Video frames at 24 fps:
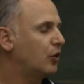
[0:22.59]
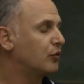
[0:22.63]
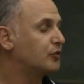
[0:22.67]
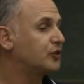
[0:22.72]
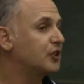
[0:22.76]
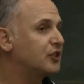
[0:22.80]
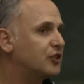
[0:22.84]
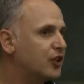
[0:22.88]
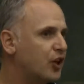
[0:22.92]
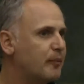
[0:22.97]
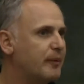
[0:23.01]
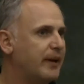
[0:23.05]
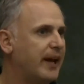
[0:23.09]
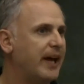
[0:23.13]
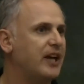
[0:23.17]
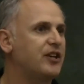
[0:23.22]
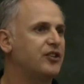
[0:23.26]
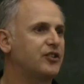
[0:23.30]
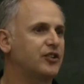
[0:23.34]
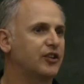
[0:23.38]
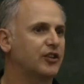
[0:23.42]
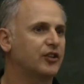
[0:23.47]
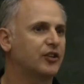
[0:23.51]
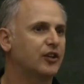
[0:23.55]
of
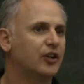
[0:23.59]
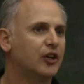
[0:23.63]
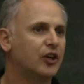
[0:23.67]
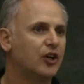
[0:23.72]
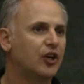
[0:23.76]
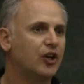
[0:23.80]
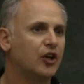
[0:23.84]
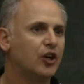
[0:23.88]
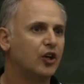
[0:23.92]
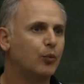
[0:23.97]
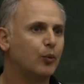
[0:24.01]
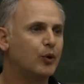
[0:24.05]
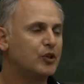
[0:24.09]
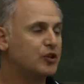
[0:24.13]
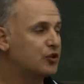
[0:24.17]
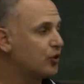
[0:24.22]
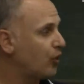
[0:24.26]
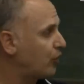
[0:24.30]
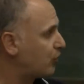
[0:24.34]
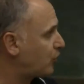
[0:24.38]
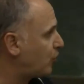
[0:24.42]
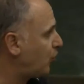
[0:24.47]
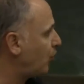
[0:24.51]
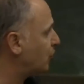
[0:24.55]
determination, which
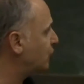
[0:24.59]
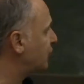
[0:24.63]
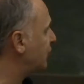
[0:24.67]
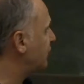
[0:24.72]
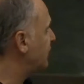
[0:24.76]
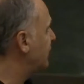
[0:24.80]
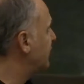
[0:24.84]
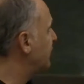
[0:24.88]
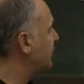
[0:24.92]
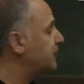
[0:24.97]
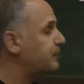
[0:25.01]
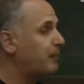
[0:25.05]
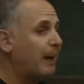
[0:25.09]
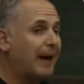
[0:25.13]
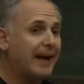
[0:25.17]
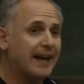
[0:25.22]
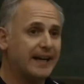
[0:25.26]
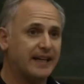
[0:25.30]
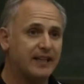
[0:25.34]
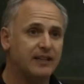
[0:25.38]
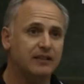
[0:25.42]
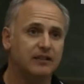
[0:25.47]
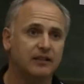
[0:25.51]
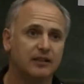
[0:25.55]
not, of course, just in
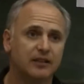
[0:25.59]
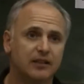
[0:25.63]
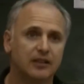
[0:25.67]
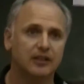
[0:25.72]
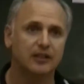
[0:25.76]
Spain,